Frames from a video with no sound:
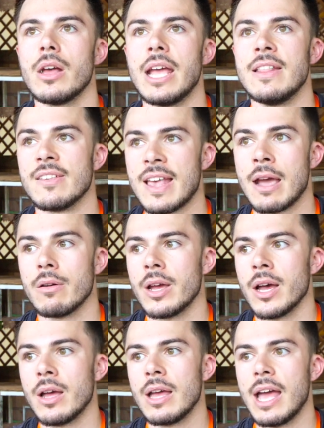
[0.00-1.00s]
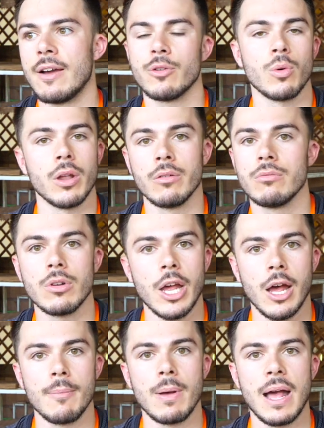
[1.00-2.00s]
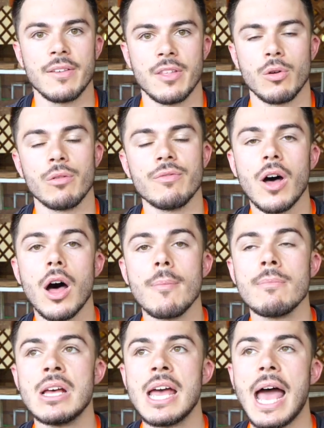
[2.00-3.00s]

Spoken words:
In this area, everyone has their own farm,